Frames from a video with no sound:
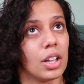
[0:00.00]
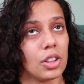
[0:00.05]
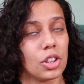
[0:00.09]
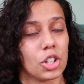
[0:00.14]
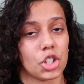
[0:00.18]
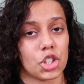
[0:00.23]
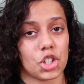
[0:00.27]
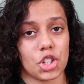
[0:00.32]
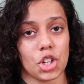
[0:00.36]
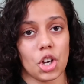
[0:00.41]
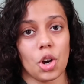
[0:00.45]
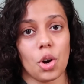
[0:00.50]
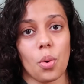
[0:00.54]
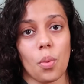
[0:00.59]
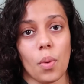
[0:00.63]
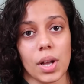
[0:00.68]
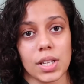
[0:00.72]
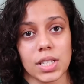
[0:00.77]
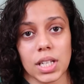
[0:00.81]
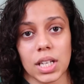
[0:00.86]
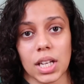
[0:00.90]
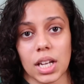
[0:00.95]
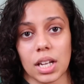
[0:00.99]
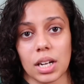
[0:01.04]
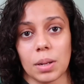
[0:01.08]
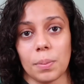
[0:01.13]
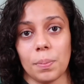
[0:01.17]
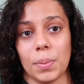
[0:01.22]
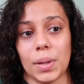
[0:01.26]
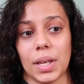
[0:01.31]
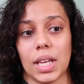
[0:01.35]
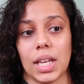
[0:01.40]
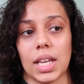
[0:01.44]
the show wasn't
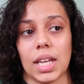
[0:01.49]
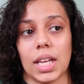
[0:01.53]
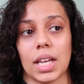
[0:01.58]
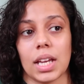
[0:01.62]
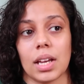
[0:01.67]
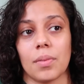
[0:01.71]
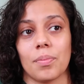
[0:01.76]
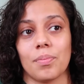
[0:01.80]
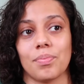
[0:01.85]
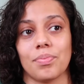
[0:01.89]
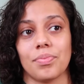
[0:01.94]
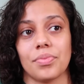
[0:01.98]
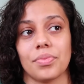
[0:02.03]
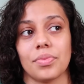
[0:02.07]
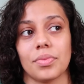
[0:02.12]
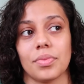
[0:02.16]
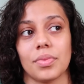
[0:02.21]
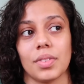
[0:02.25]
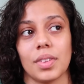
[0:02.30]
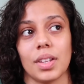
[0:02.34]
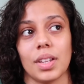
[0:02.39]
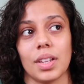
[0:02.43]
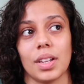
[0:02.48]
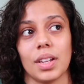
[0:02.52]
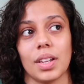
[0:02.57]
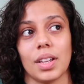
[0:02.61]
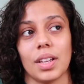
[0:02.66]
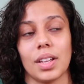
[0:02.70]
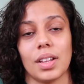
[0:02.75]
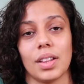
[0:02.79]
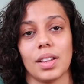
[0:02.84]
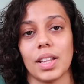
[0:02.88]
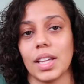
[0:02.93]
gonna be
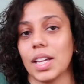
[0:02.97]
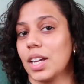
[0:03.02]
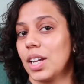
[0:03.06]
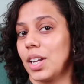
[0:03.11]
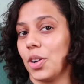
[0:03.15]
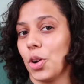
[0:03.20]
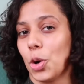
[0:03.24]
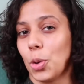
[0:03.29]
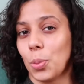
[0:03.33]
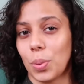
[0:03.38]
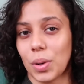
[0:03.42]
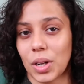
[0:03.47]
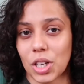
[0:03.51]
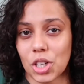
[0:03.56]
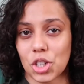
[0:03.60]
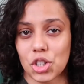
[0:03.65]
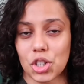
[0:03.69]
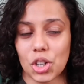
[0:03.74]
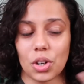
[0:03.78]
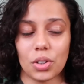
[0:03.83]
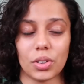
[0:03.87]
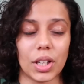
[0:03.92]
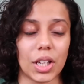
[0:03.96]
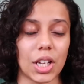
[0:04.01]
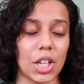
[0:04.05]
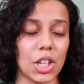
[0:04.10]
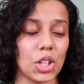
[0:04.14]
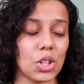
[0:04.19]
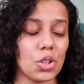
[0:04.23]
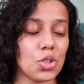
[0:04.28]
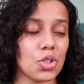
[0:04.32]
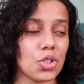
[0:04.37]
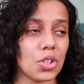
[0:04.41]
like an opening show like
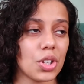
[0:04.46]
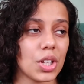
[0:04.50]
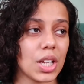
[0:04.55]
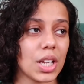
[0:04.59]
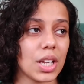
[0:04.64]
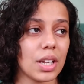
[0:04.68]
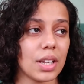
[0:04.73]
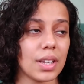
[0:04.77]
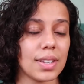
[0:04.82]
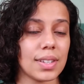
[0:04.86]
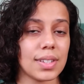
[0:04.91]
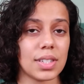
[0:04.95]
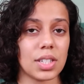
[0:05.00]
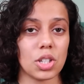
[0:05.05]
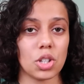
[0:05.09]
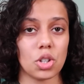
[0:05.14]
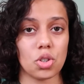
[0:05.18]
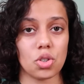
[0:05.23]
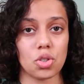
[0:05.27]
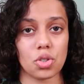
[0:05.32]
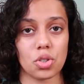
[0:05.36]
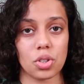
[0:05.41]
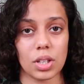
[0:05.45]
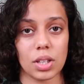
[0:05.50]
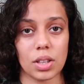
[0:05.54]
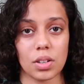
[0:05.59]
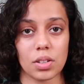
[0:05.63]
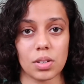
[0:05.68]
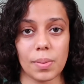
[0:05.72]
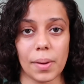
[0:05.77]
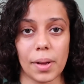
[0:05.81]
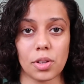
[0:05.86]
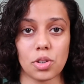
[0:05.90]
it usually is. Usually
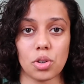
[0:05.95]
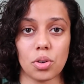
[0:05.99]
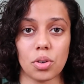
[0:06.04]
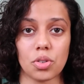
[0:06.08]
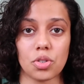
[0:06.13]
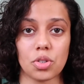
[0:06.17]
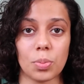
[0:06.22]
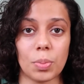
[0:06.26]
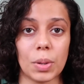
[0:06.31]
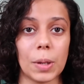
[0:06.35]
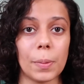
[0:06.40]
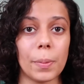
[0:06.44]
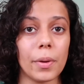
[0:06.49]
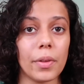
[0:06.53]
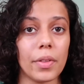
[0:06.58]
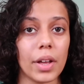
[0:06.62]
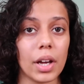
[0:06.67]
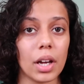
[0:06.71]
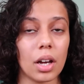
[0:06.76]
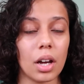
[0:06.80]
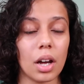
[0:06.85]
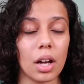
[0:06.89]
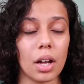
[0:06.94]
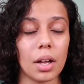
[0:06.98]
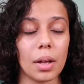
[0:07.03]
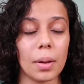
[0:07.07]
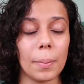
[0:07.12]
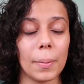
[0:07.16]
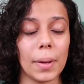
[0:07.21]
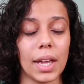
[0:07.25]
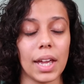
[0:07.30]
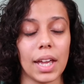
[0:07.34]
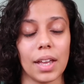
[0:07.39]
there's about 200 people that
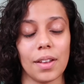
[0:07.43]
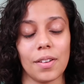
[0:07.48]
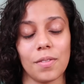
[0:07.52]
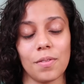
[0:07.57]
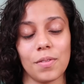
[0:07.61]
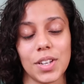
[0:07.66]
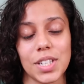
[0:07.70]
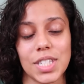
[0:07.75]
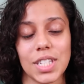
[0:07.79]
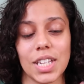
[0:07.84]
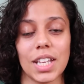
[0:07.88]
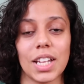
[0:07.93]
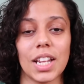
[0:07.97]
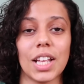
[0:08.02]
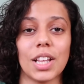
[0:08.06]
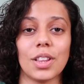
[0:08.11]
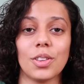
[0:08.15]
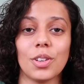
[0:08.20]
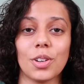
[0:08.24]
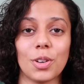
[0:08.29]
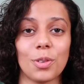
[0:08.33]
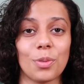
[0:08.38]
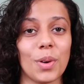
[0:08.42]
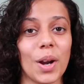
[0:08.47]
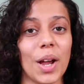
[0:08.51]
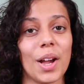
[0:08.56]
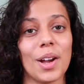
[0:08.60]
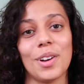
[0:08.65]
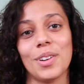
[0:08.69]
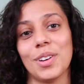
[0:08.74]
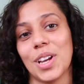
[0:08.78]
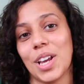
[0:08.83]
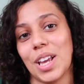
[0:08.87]
come and visit and look
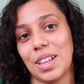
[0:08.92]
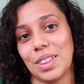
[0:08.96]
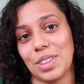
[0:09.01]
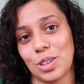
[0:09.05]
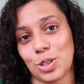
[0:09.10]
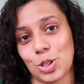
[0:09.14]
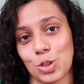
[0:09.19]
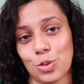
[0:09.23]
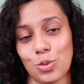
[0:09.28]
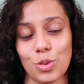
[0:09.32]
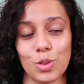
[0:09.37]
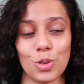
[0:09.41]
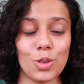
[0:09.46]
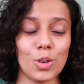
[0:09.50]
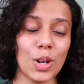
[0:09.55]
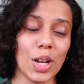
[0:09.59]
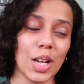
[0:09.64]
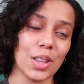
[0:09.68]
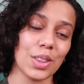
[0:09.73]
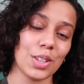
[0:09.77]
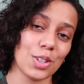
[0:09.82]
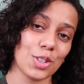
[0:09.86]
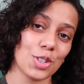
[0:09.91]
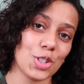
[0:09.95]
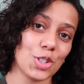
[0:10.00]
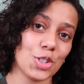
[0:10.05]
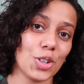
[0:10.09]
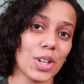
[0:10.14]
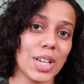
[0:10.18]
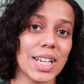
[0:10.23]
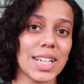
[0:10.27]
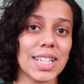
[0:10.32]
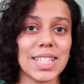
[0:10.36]
around, and there's food and there's
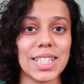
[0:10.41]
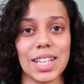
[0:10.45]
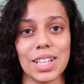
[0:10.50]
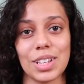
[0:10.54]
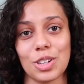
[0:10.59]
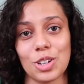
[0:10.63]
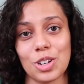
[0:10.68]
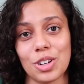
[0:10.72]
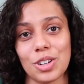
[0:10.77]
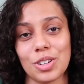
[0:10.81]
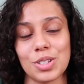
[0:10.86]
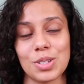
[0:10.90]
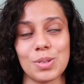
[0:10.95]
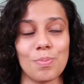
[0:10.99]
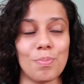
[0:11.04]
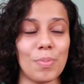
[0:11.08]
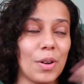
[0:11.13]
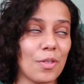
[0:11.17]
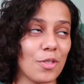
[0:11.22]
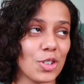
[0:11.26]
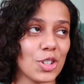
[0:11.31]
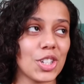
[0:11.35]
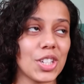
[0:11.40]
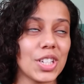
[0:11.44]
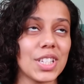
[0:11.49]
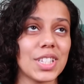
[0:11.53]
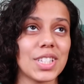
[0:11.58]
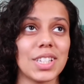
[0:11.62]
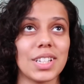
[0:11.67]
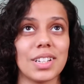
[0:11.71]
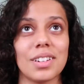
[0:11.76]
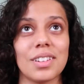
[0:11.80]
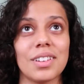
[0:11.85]
drinks and there's
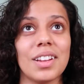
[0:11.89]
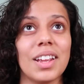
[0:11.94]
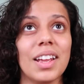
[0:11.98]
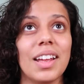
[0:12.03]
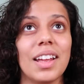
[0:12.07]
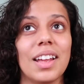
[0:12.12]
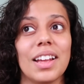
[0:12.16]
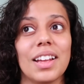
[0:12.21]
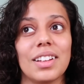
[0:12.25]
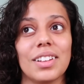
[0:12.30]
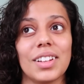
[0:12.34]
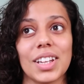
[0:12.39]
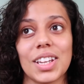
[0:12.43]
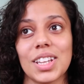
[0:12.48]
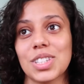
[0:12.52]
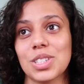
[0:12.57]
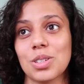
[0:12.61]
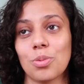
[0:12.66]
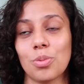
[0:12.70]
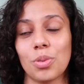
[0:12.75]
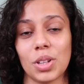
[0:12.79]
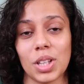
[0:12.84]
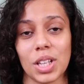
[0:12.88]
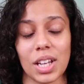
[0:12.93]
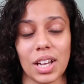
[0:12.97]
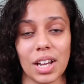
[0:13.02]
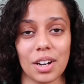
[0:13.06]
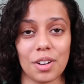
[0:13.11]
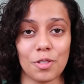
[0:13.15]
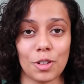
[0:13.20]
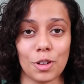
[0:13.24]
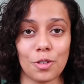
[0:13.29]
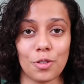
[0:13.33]
beverages, and like it's a really
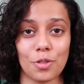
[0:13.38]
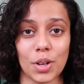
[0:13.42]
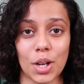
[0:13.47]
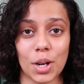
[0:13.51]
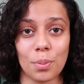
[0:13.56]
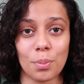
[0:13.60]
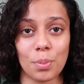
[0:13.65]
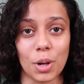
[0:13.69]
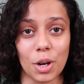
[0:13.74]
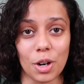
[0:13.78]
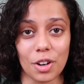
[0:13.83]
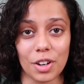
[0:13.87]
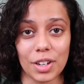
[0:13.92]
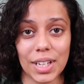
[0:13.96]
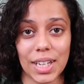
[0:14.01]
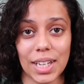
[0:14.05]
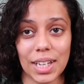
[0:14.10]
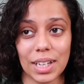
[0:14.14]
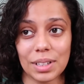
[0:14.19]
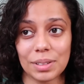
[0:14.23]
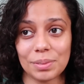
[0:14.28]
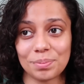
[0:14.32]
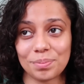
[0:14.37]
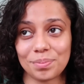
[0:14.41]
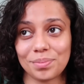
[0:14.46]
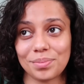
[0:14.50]
kind of a fun party.